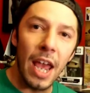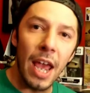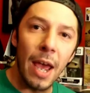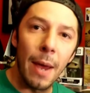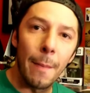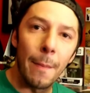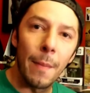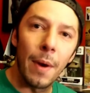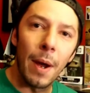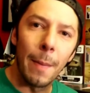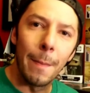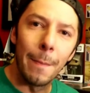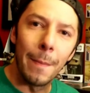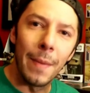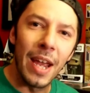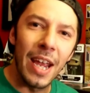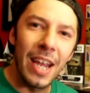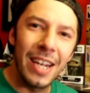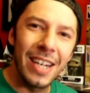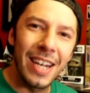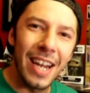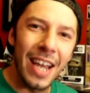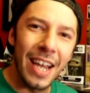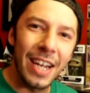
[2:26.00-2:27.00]
And my
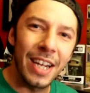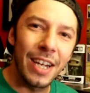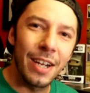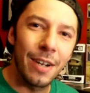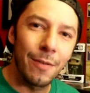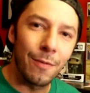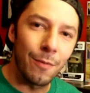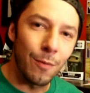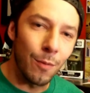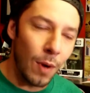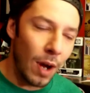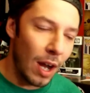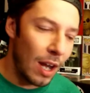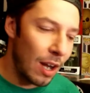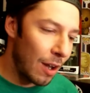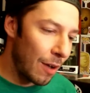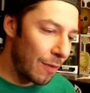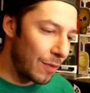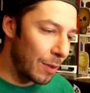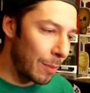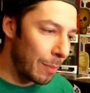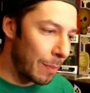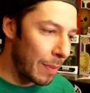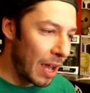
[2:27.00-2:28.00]
main negative right
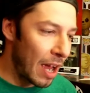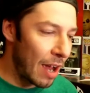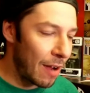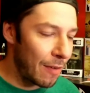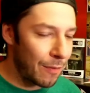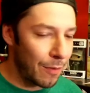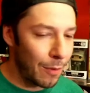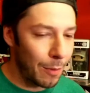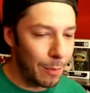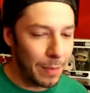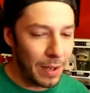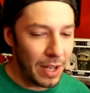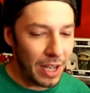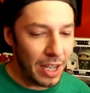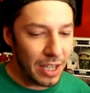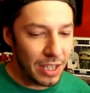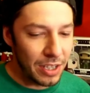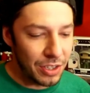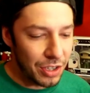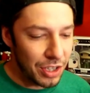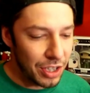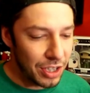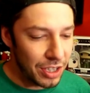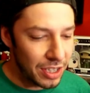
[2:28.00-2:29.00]
off the bat for me
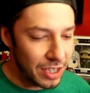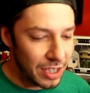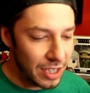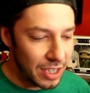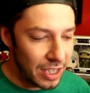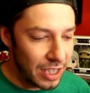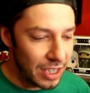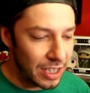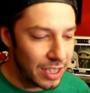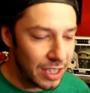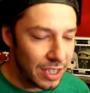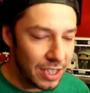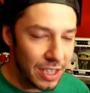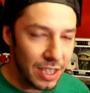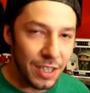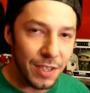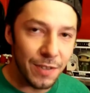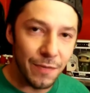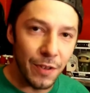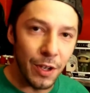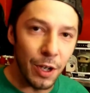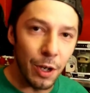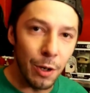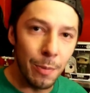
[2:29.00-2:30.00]
is just this
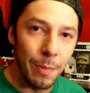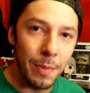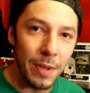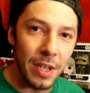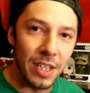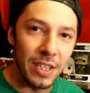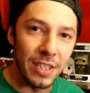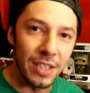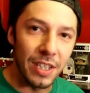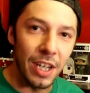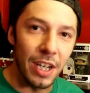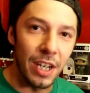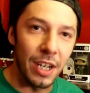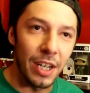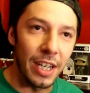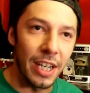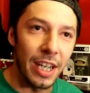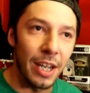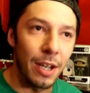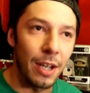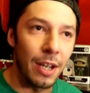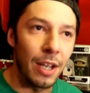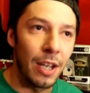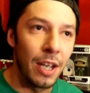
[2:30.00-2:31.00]
film is going to
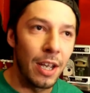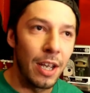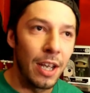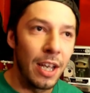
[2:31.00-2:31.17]
get,